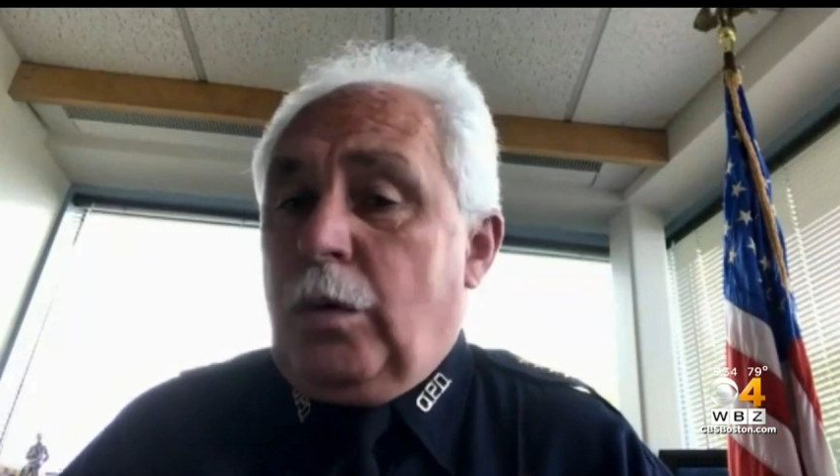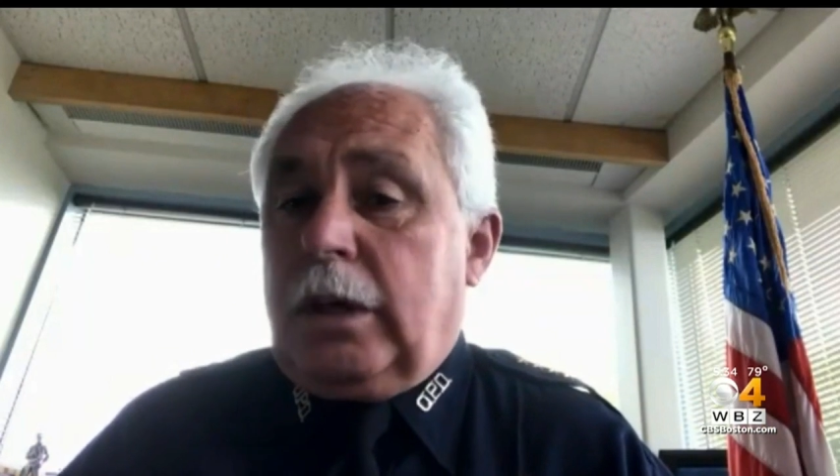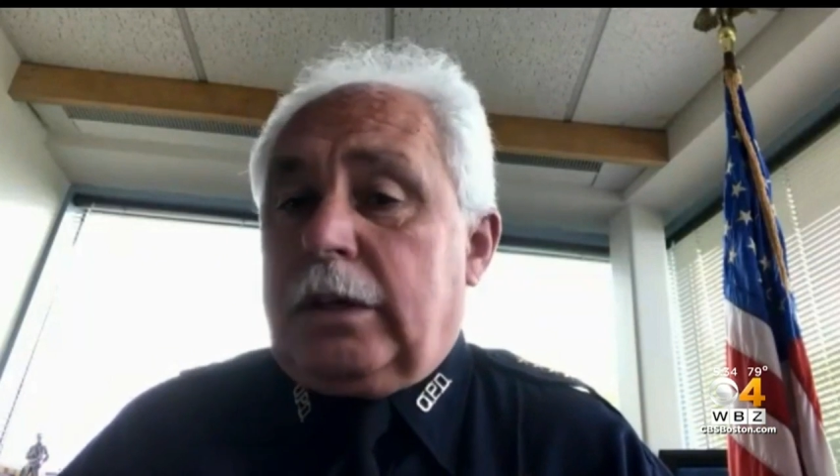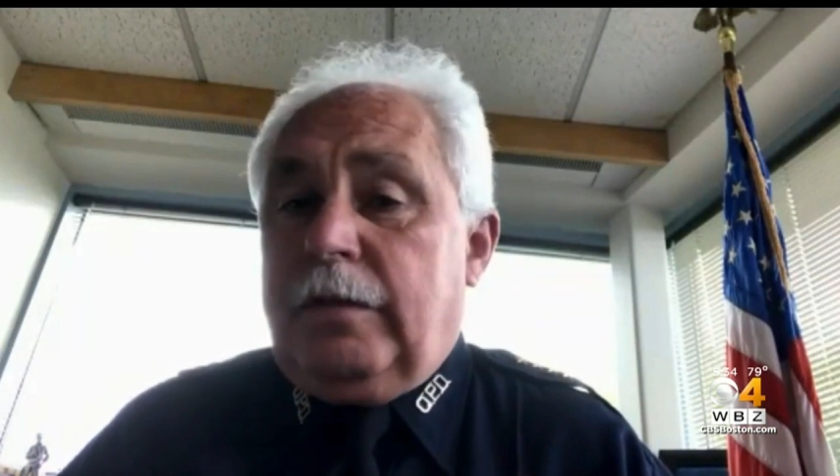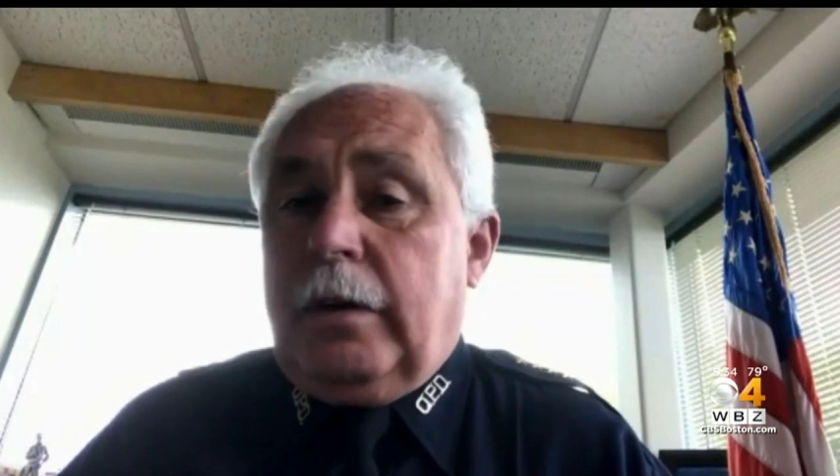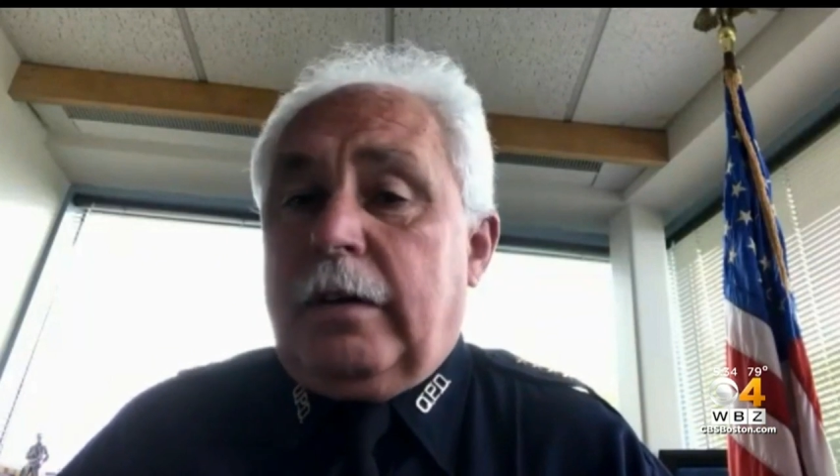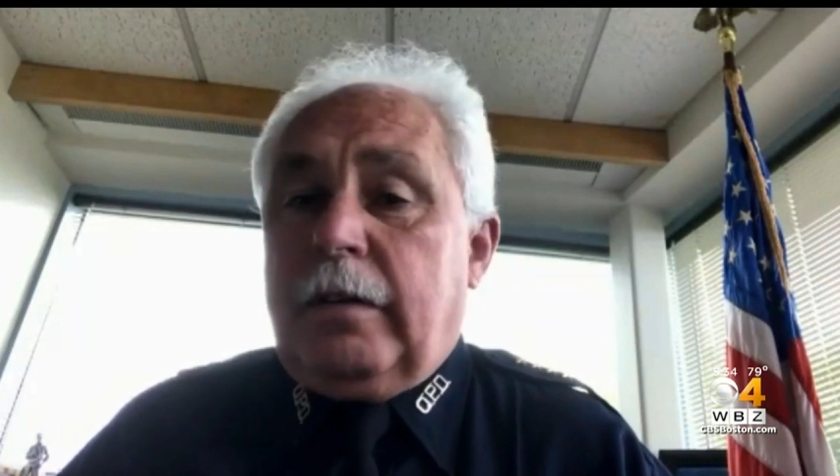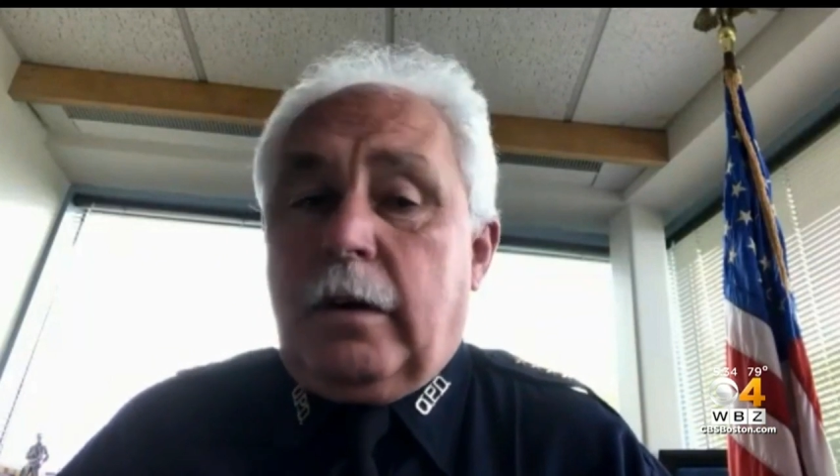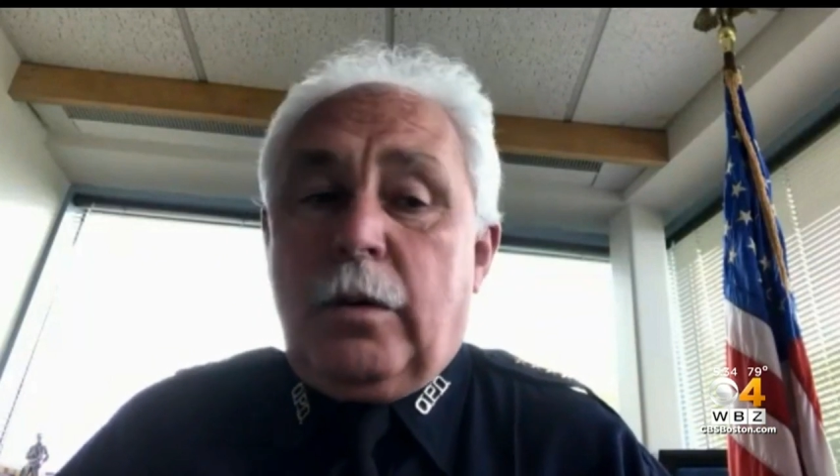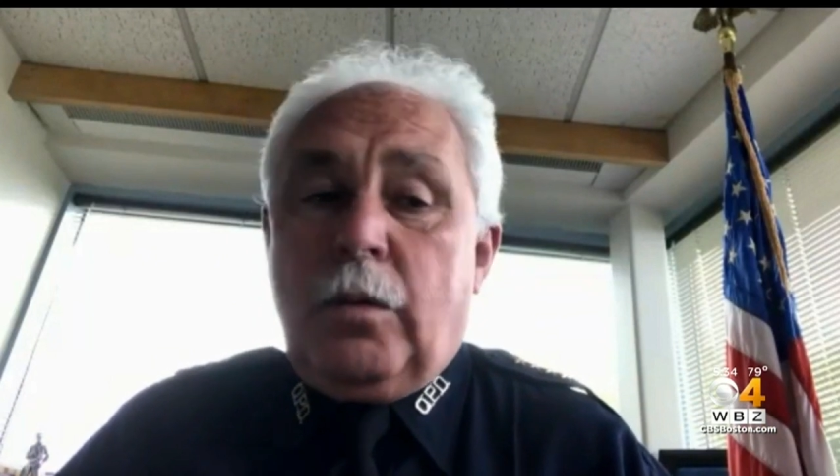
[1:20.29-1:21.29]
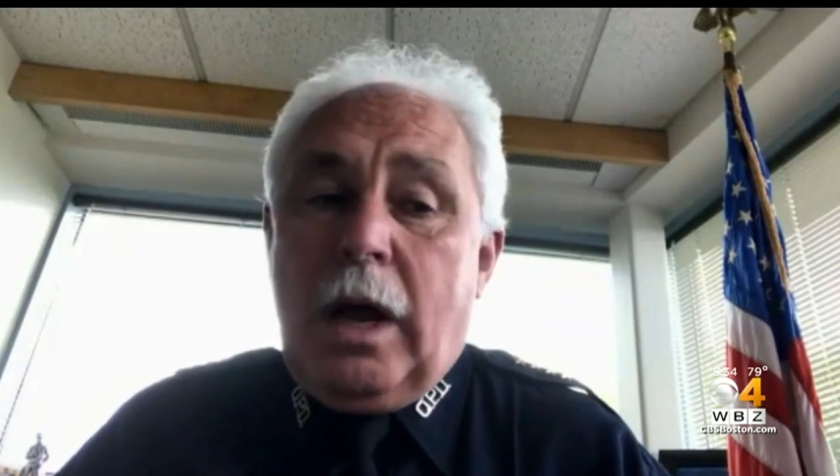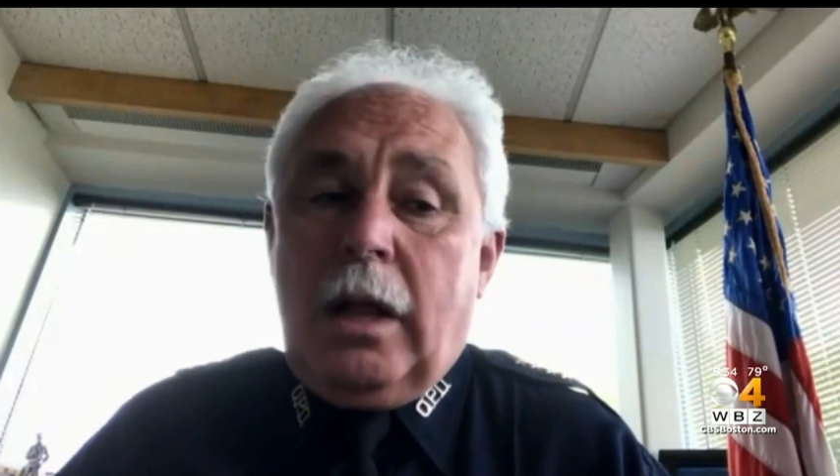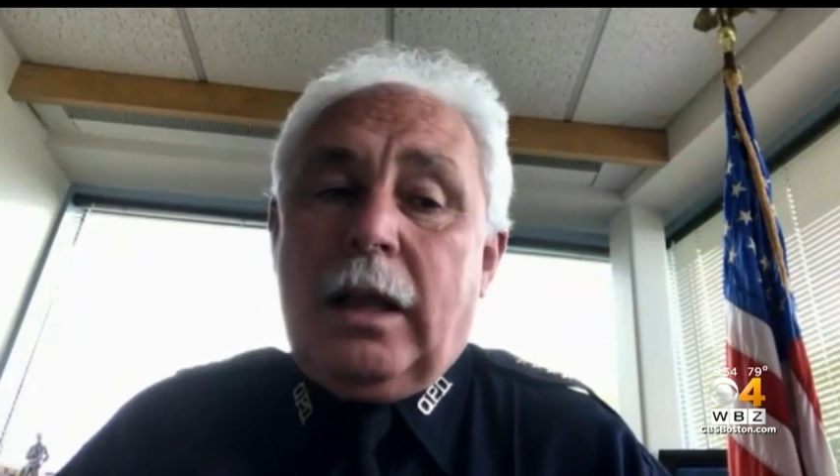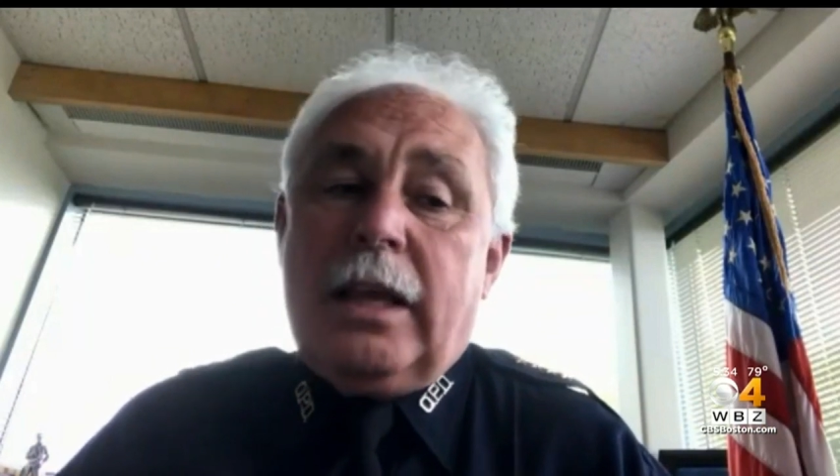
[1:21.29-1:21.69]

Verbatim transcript: worked very, very well.